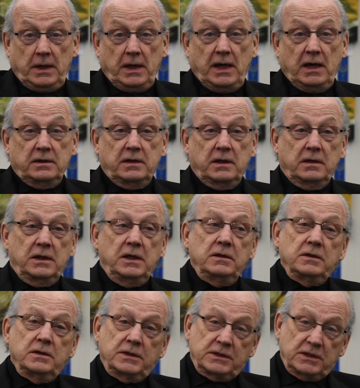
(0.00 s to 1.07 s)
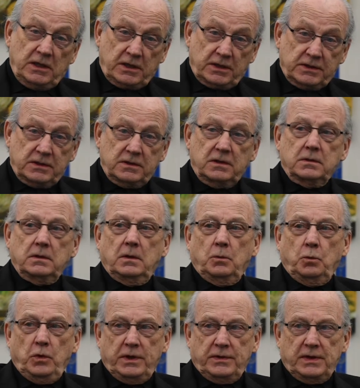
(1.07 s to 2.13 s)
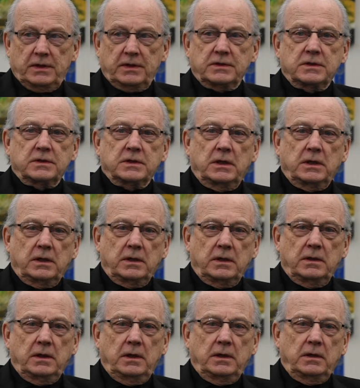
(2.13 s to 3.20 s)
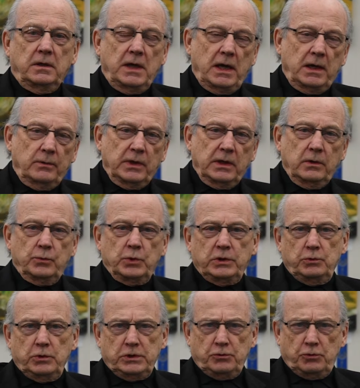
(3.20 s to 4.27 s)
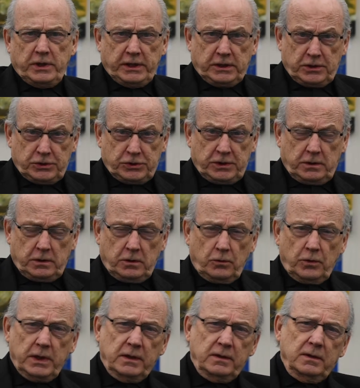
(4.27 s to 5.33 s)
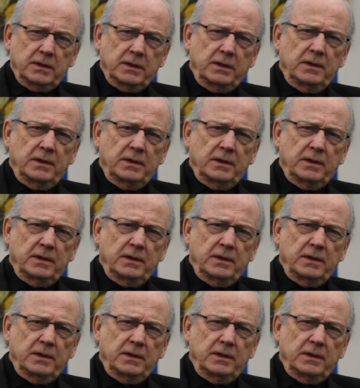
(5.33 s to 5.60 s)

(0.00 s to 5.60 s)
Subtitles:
And then he discussed with us how he would direct the show and